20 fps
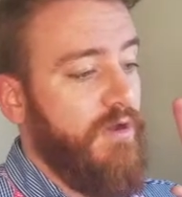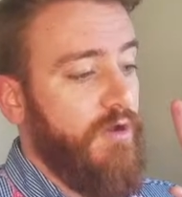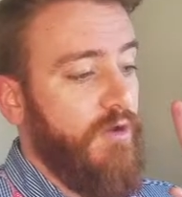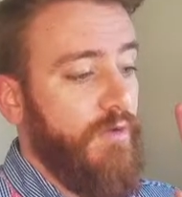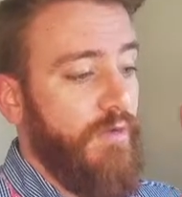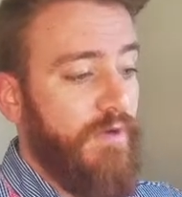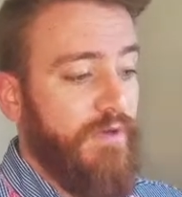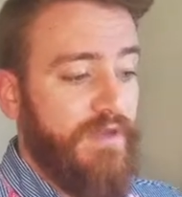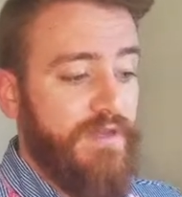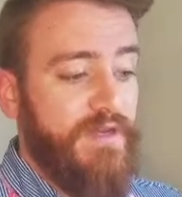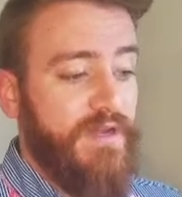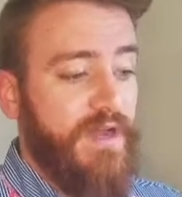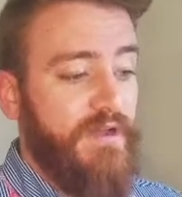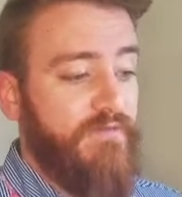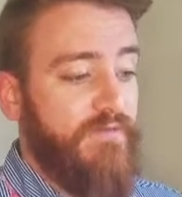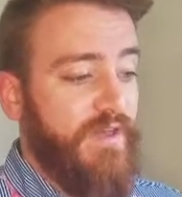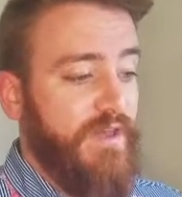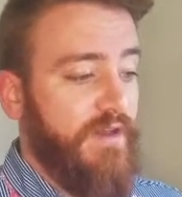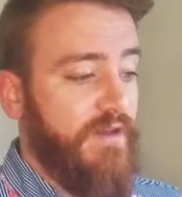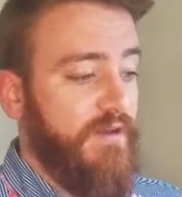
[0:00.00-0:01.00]
really
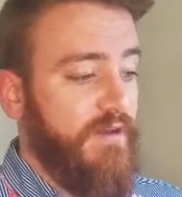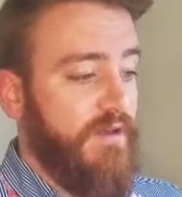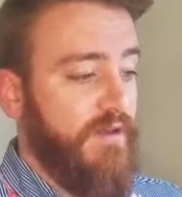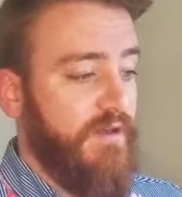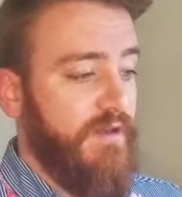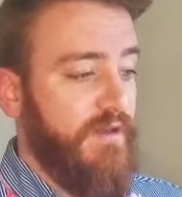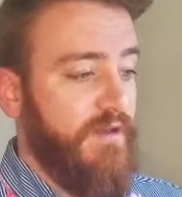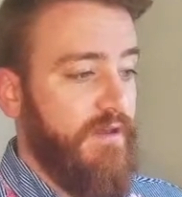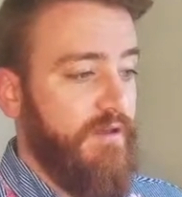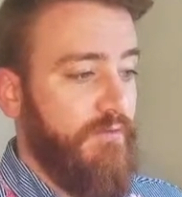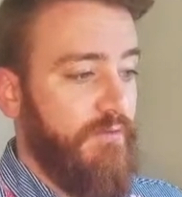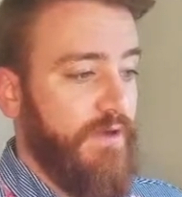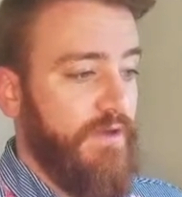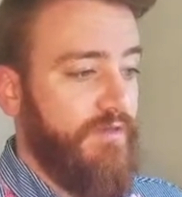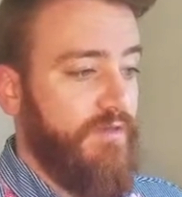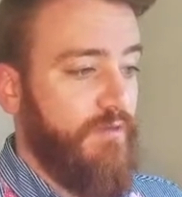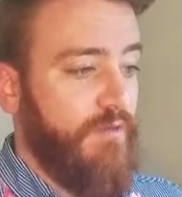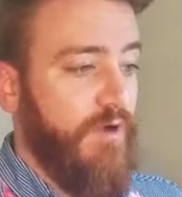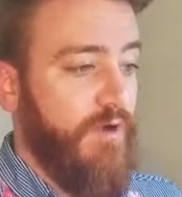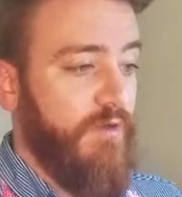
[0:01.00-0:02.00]
dive in and read
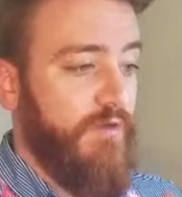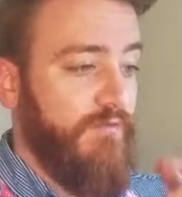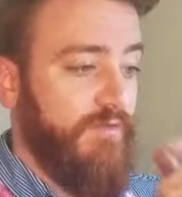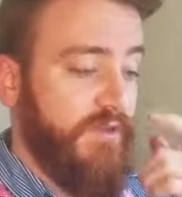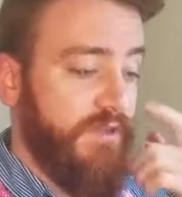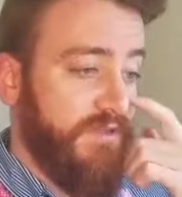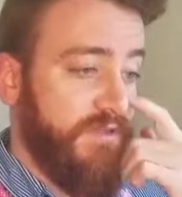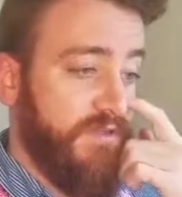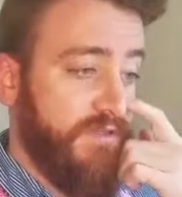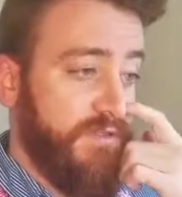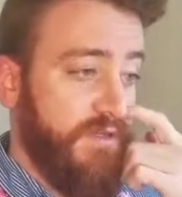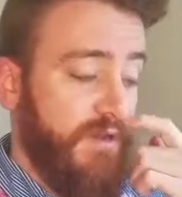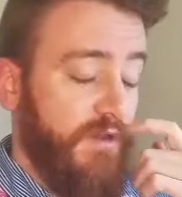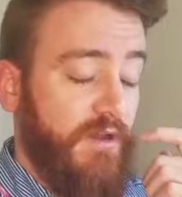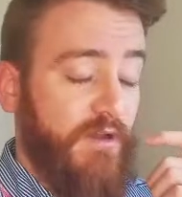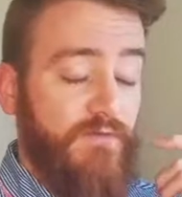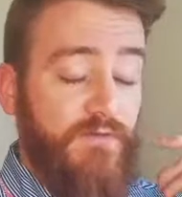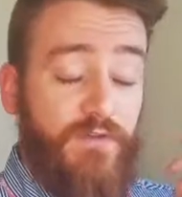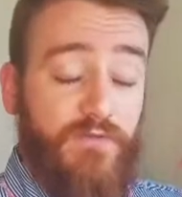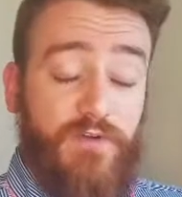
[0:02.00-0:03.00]
through all of this,
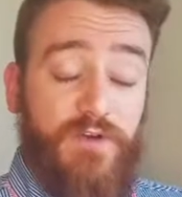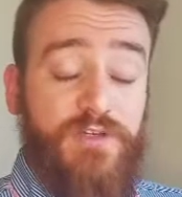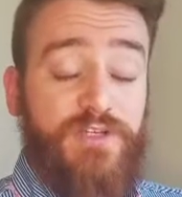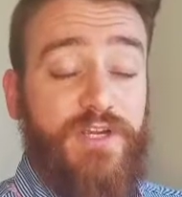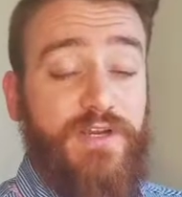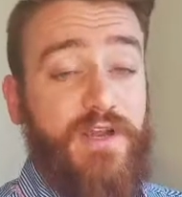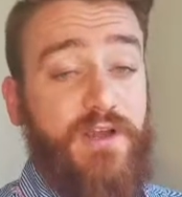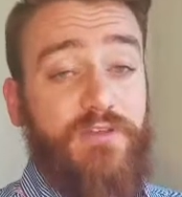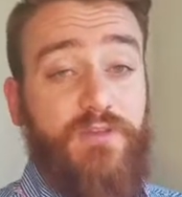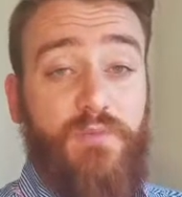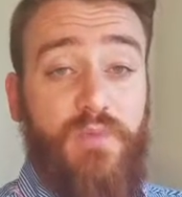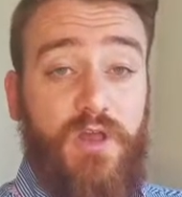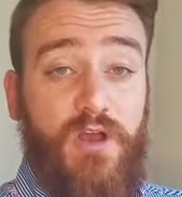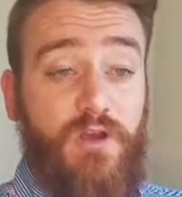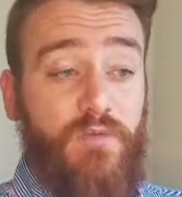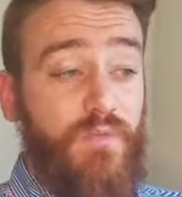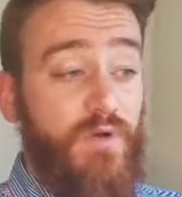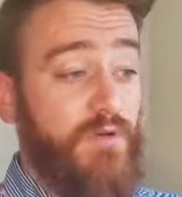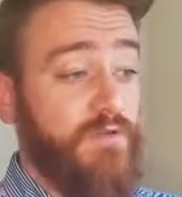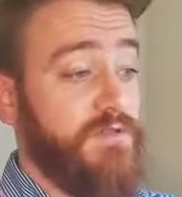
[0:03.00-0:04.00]
feel free to check out the
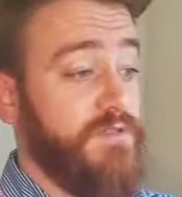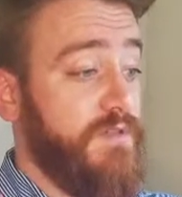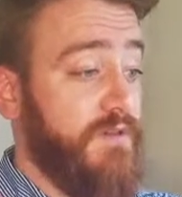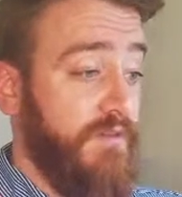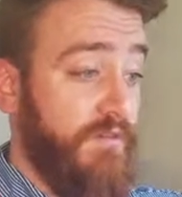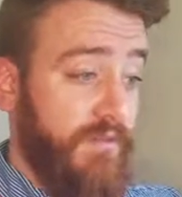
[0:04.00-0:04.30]
blog post.